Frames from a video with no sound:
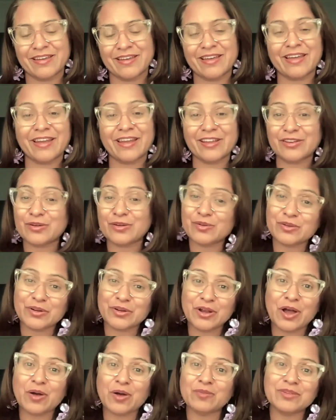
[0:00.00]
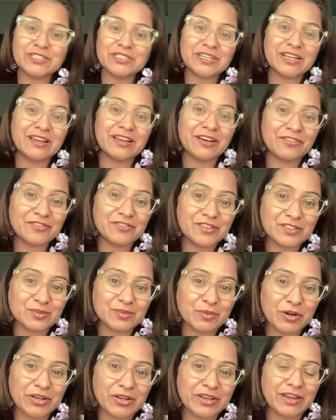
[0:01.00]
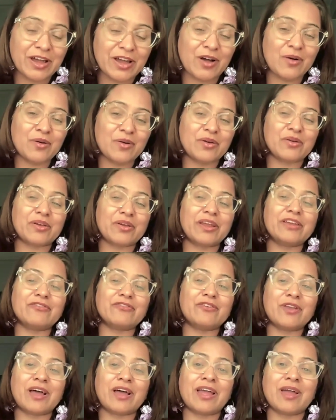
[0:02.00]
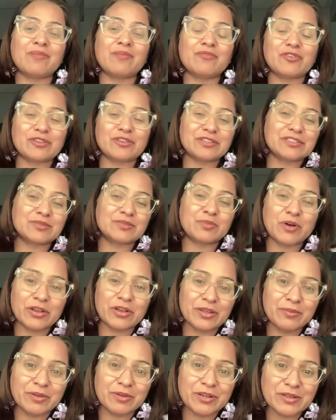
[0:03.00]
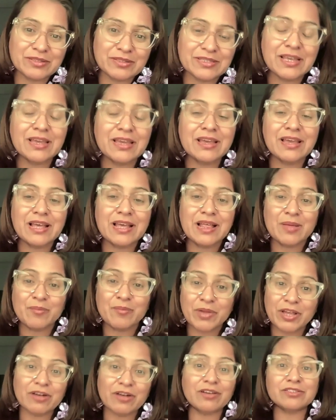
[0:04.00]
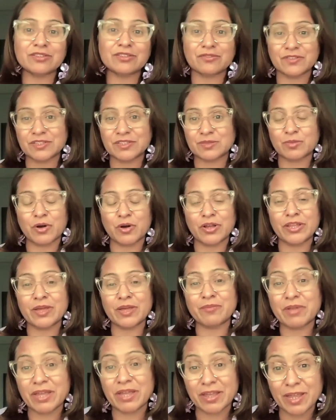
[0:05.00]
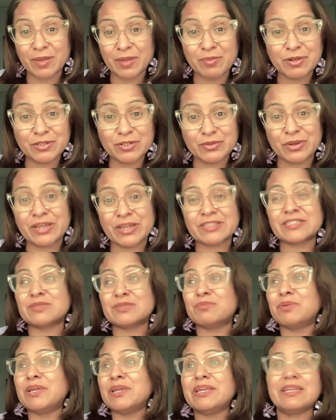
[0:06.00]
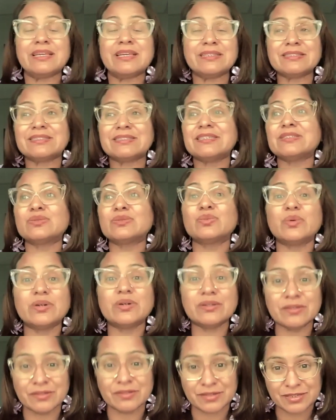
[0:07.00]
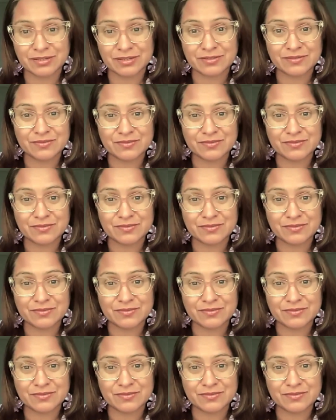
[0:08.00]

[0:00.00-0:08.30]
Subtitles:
And I told her how much I love this body and how grateful I am for this body because of this body, I'm able to experience this world.